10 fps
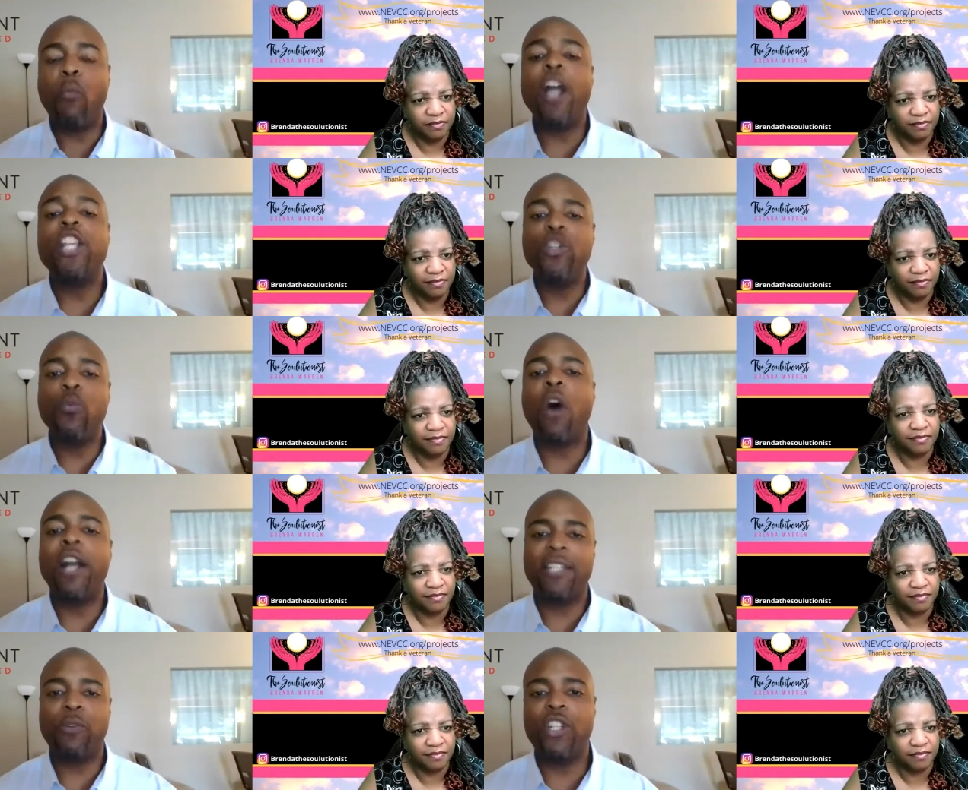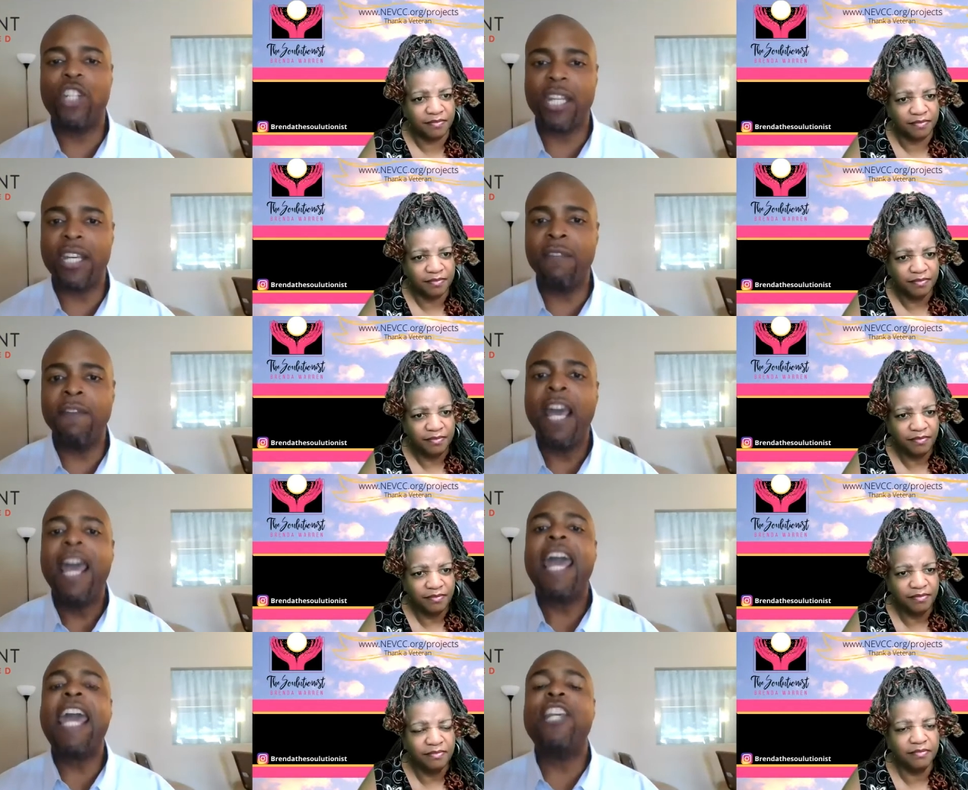Speaker 1: what you want to achieve
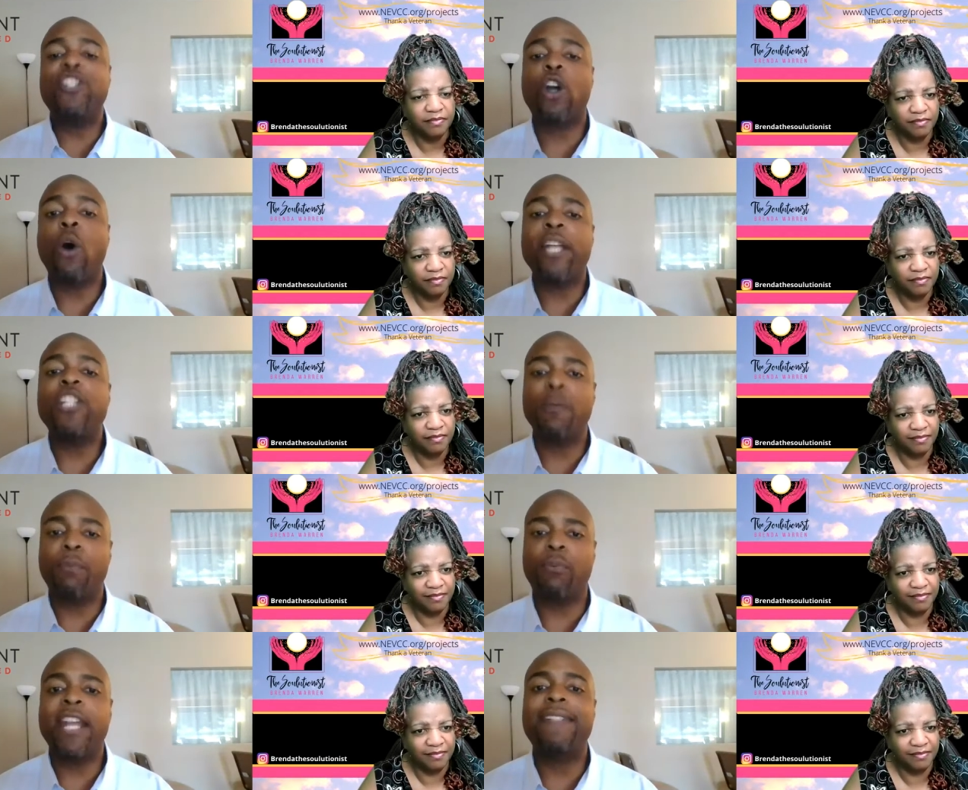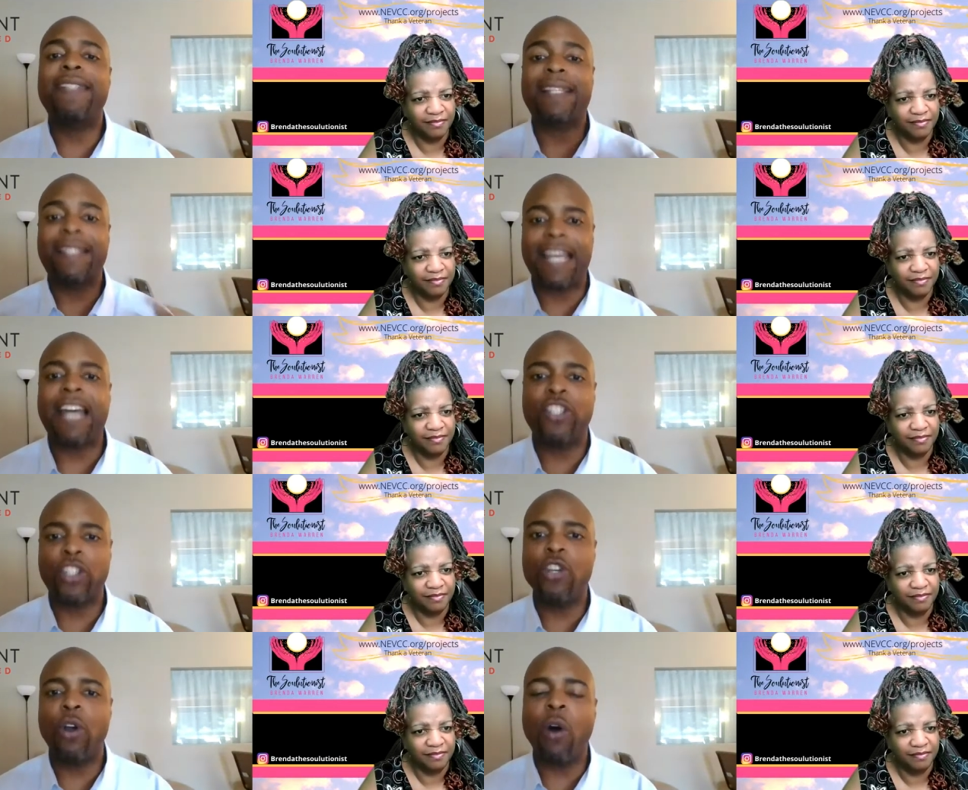is going to bring success
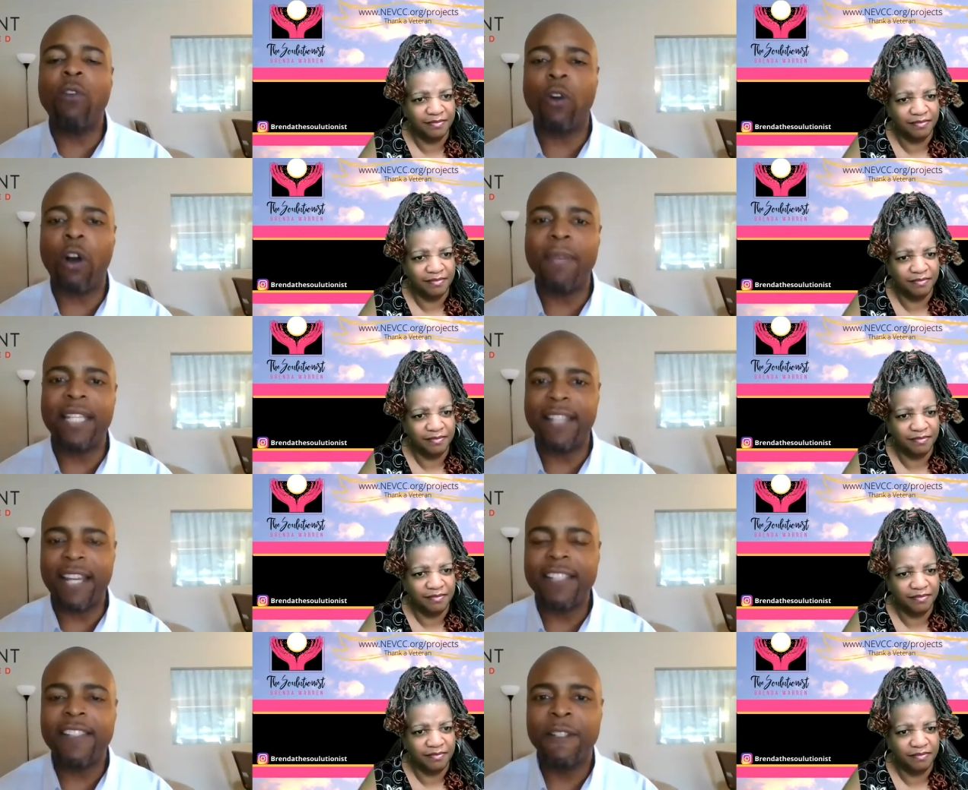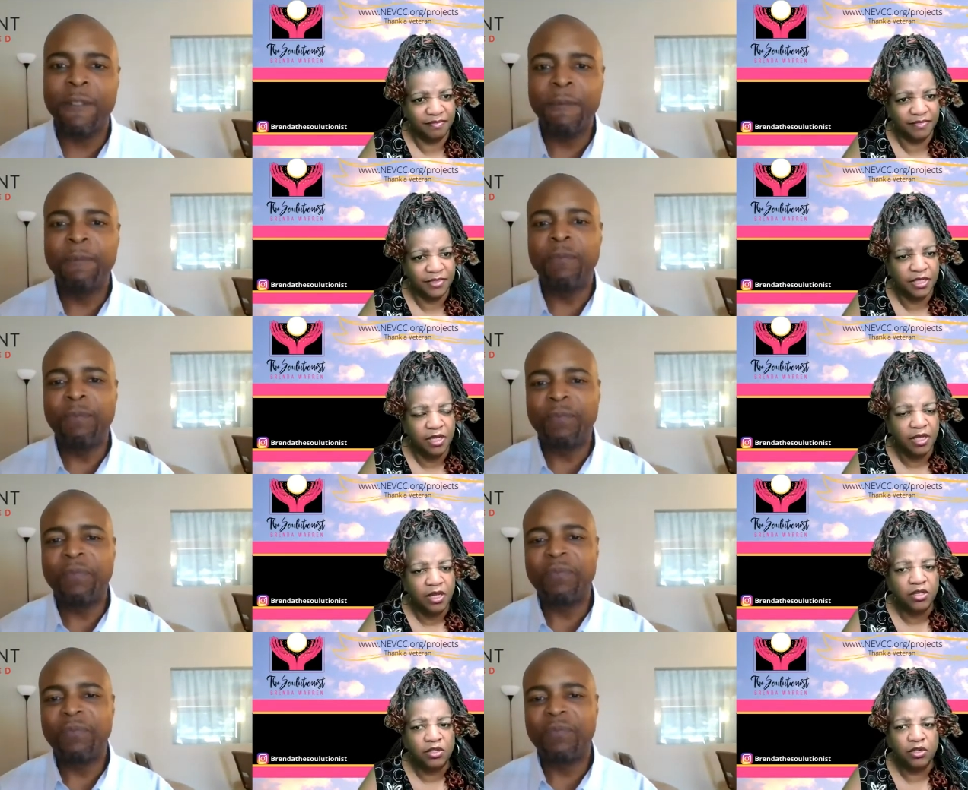to your overall business.
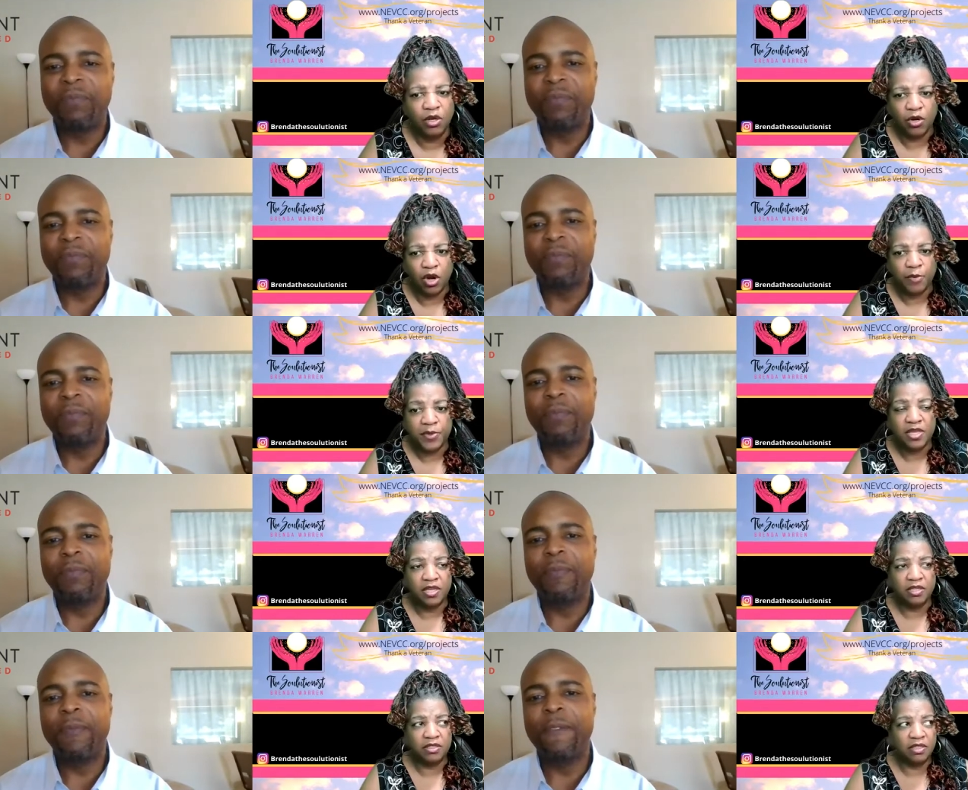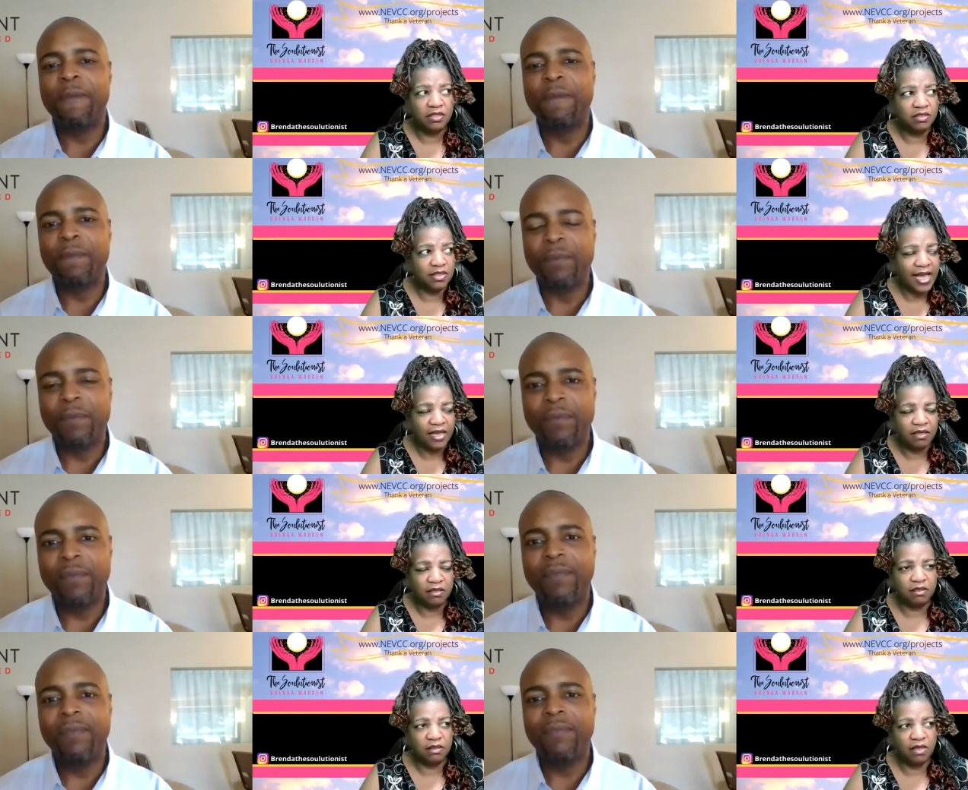
Speaker 2: You know, Kirby, that
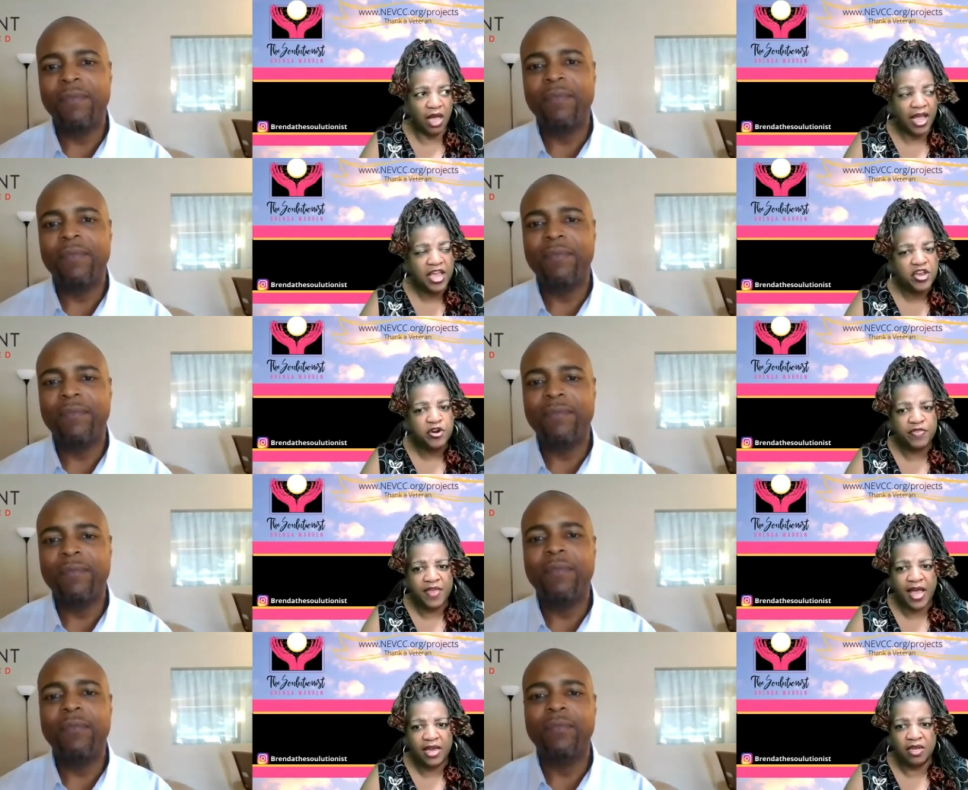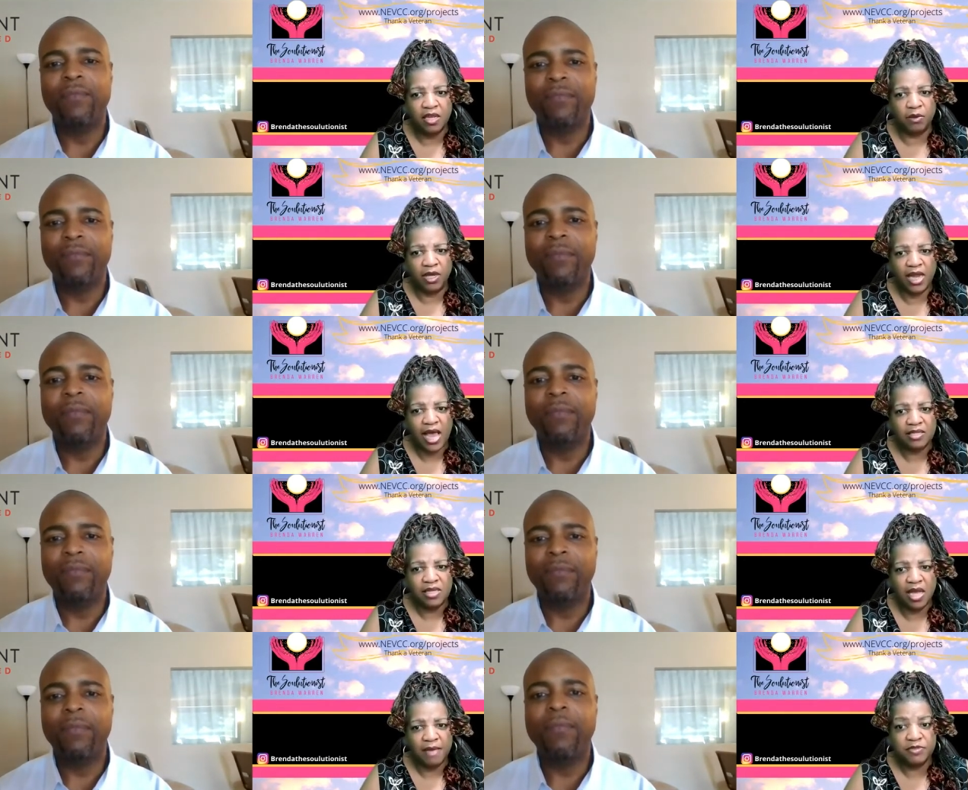I hear that a lot
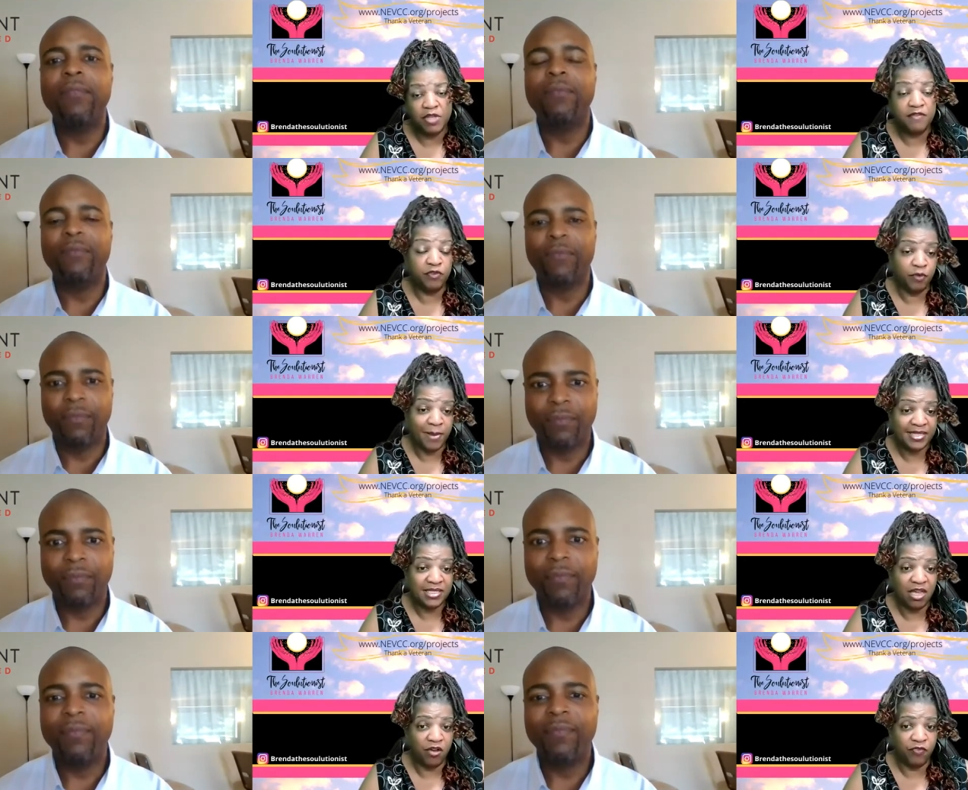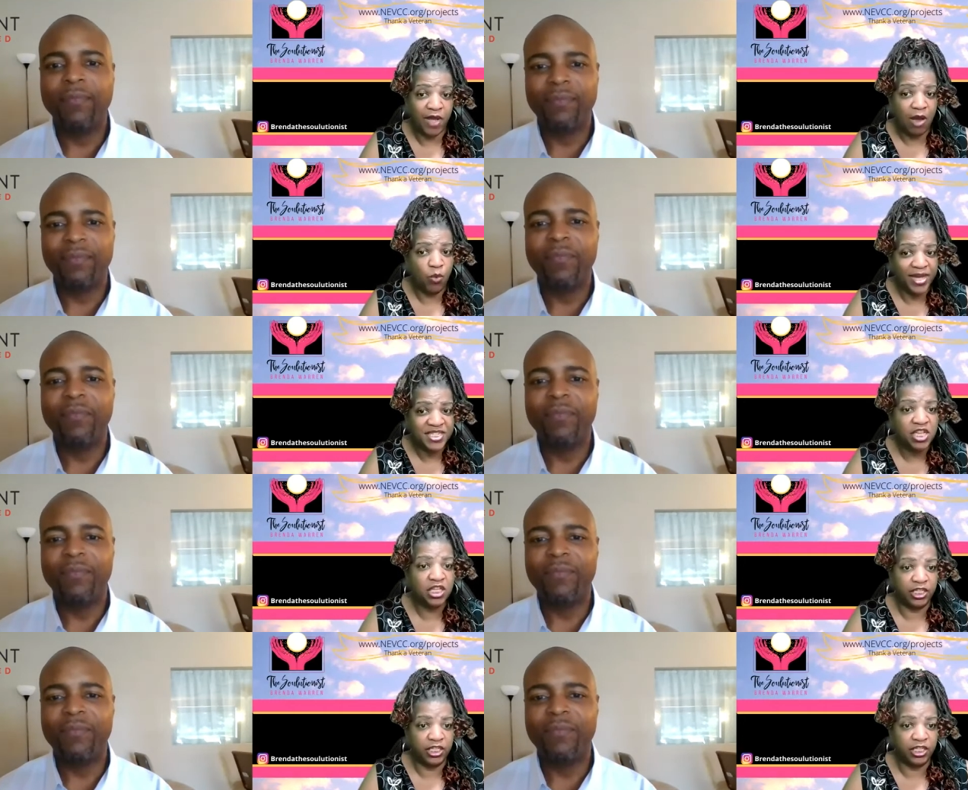of times, even for myself, I wasn't